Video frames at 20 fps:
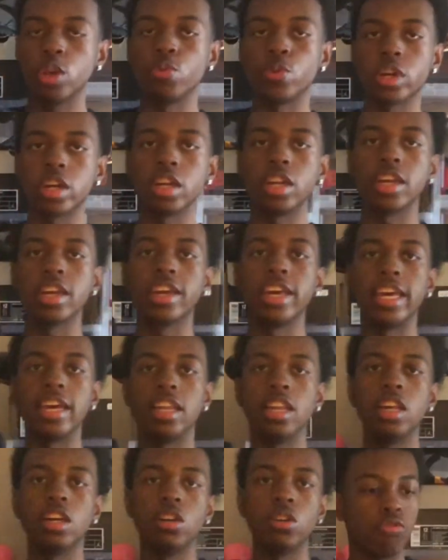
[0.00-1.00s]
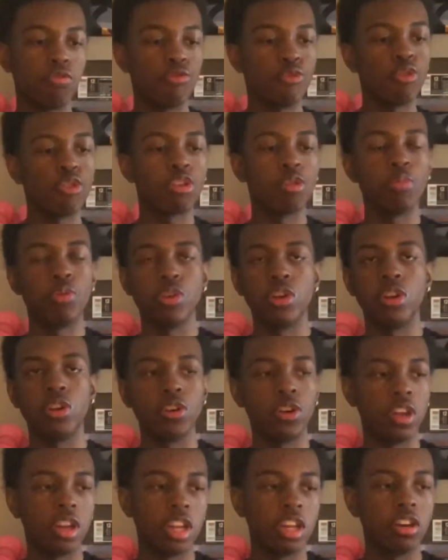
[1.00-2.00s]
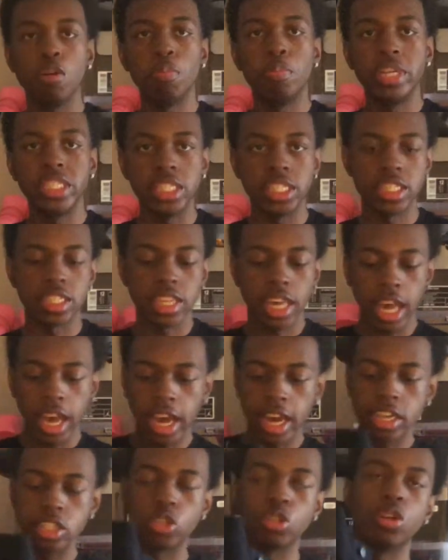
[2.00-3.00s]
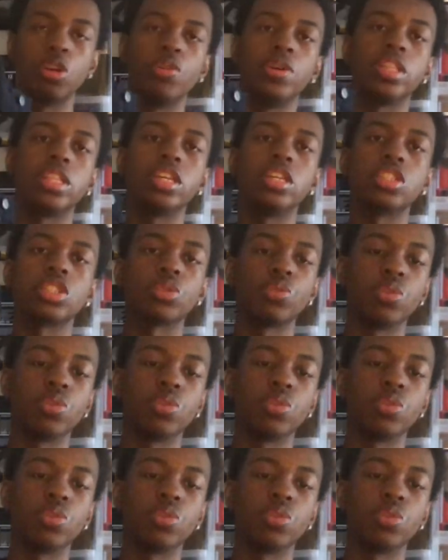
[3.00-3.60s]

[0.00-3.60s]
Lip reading: we're gonna get a little formal, you know, a little business casual with this